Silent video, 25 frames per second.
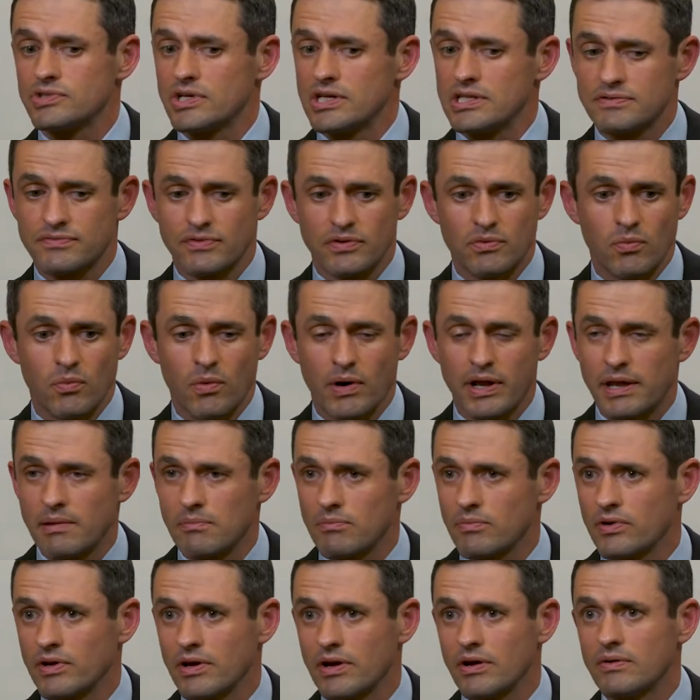transferred one
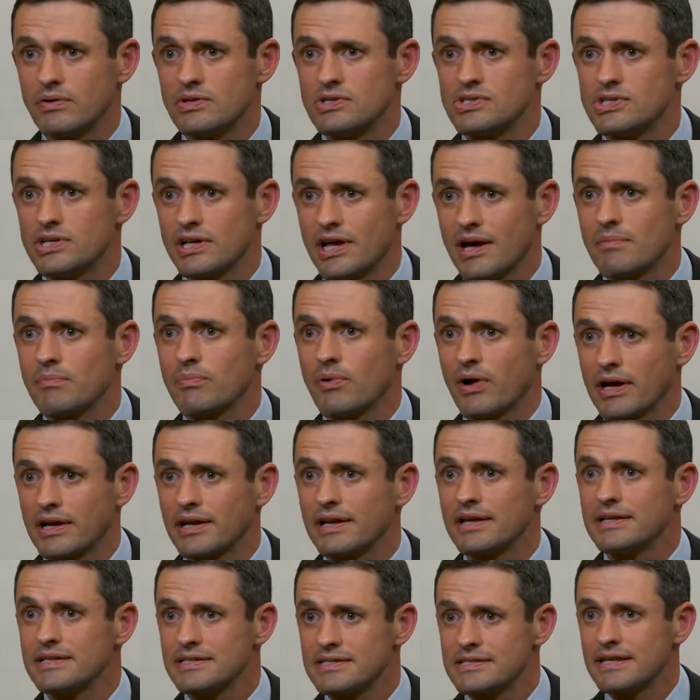embryo, and she got
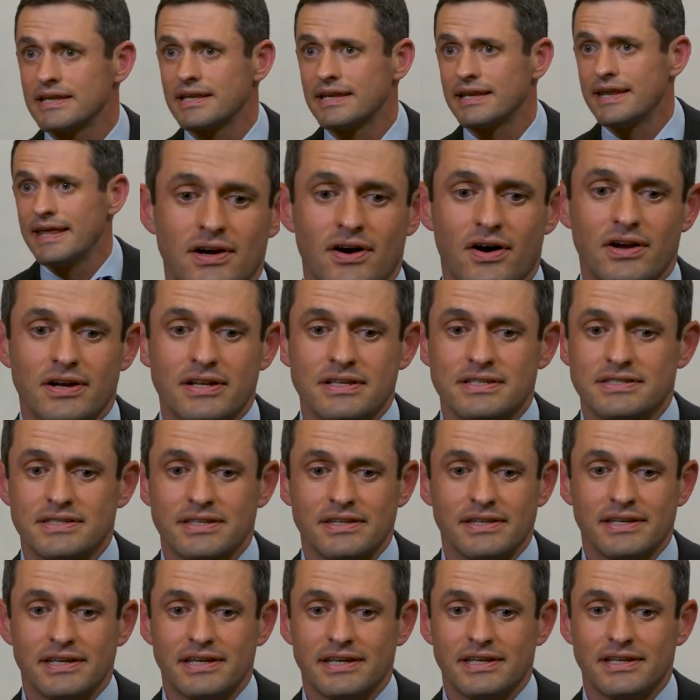pregnant. And
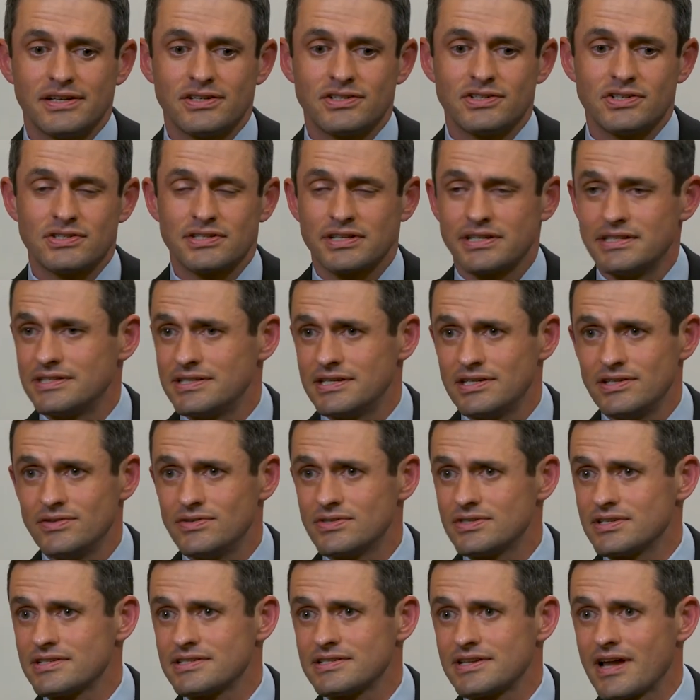honestly, just
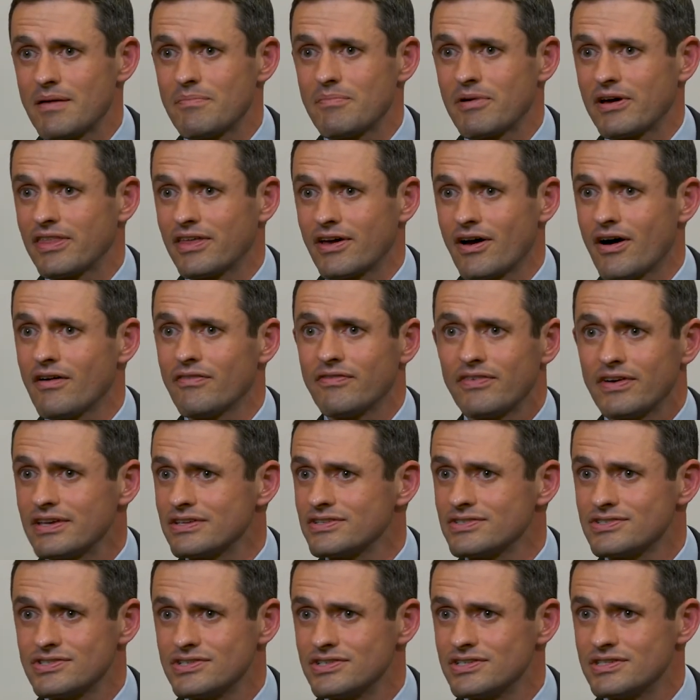continues to stop by the
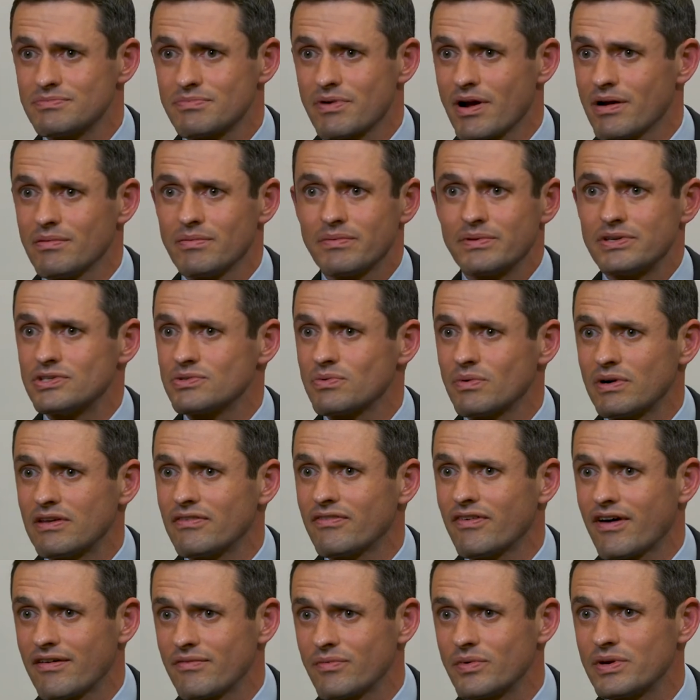office. She's probably
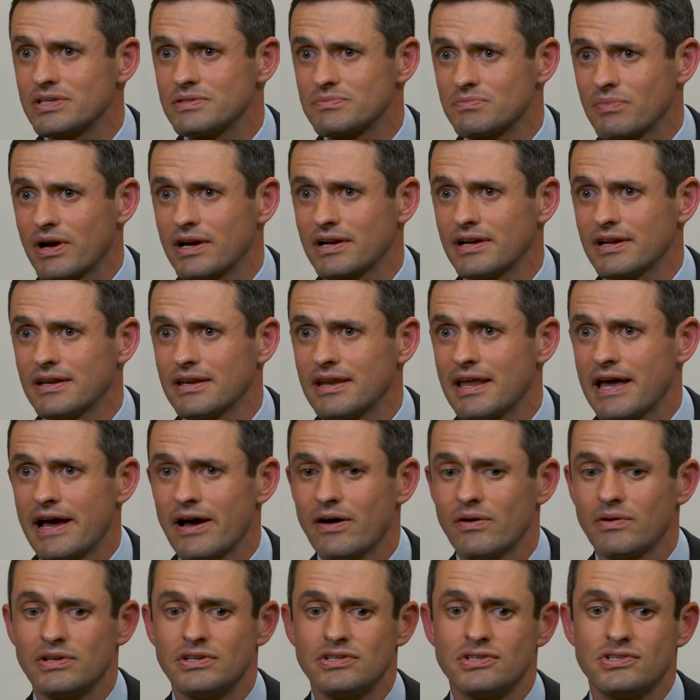25 weeks pregnant
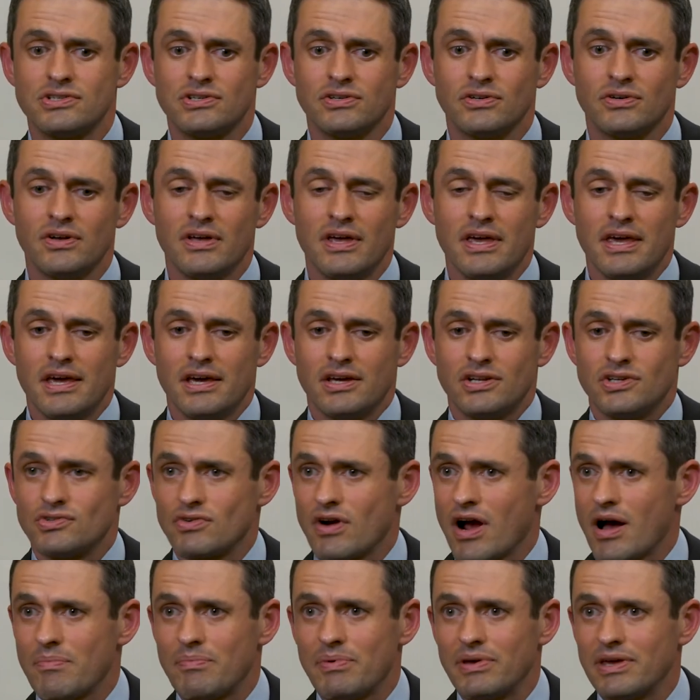now, and she'll
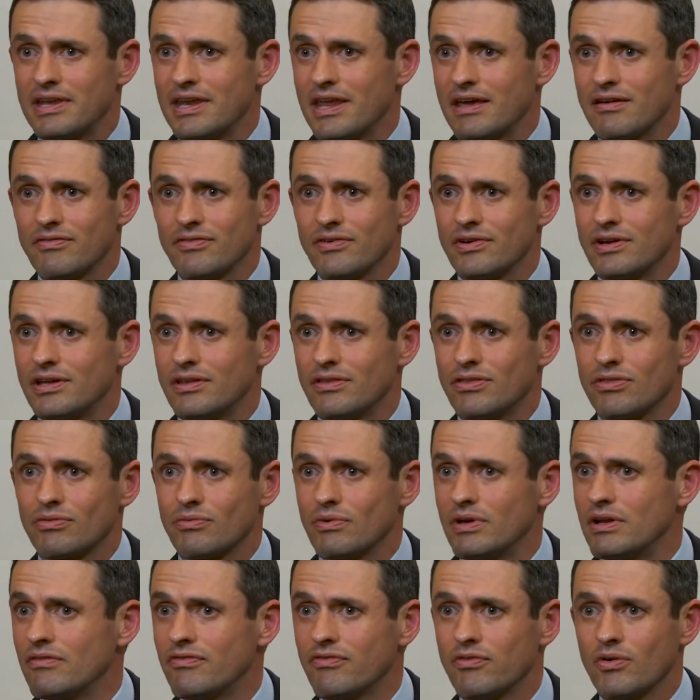drop in every
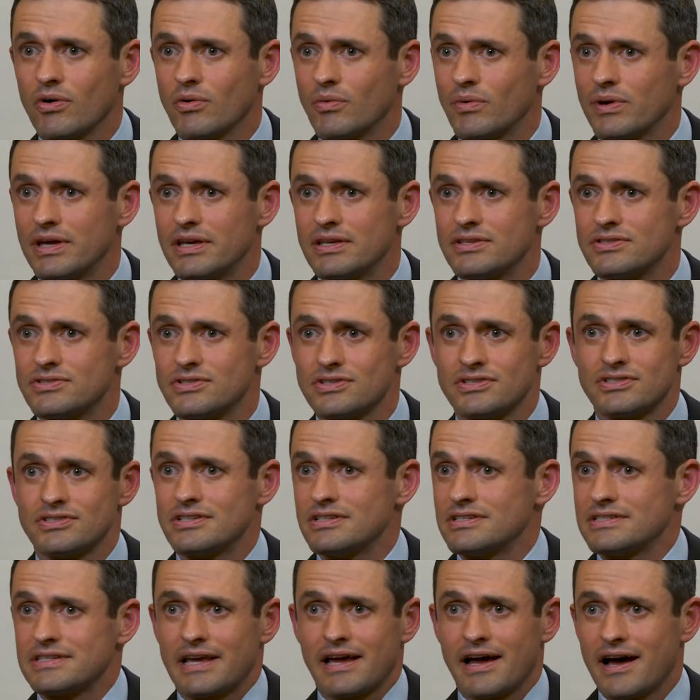three to four weeks just
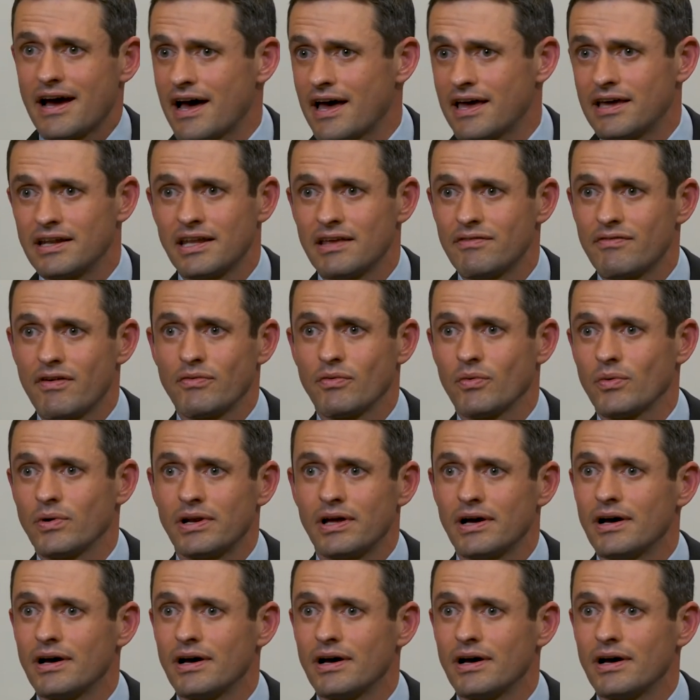to say hi and give everyone